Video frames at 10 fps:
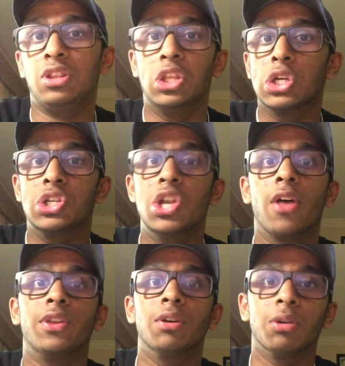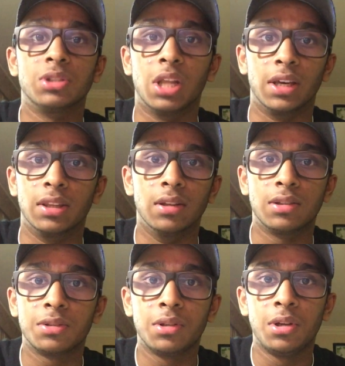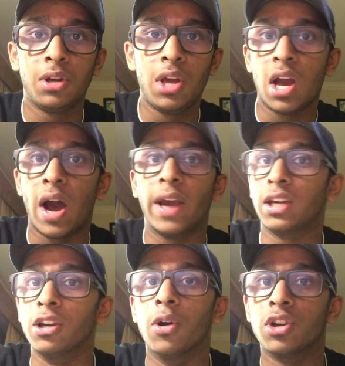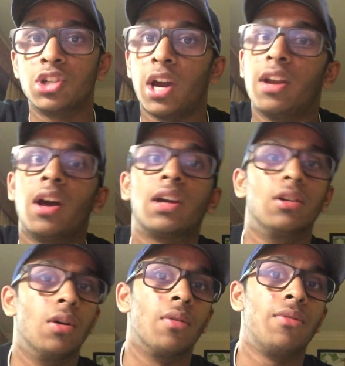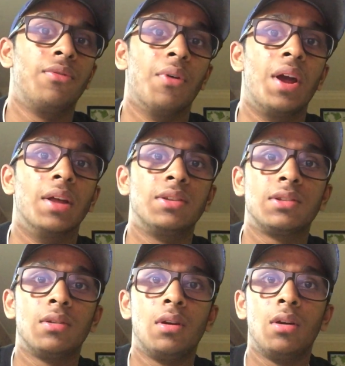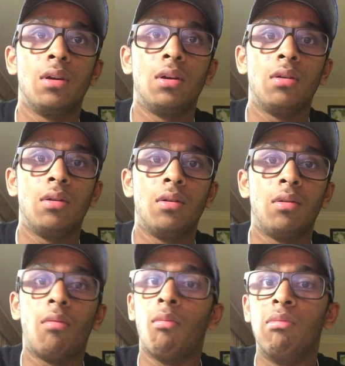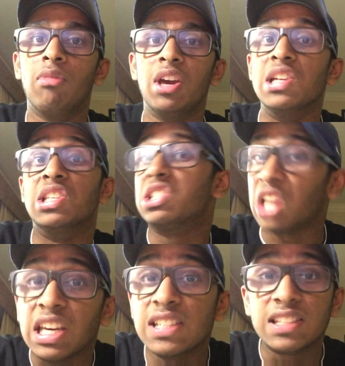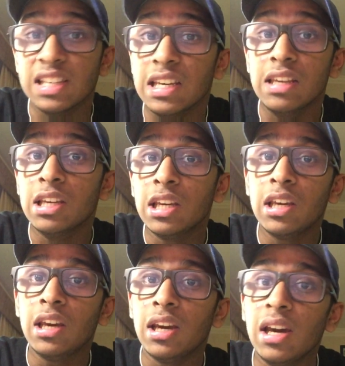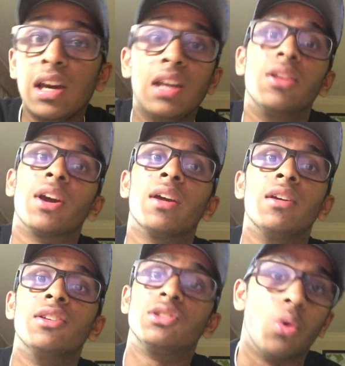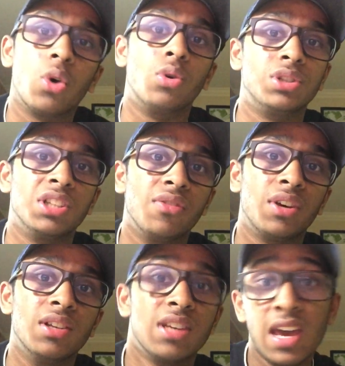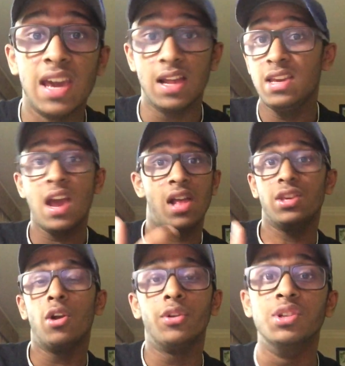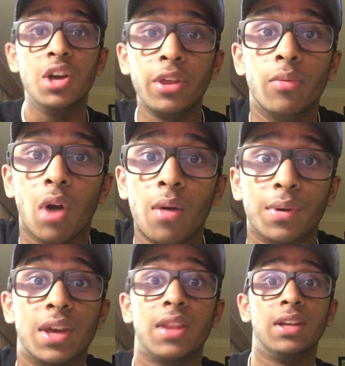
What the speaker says: There's nothing else like this. I can go to China, I can go to France, and sightsee, and look at historical significance. And yeah, there's nothing wrong with that.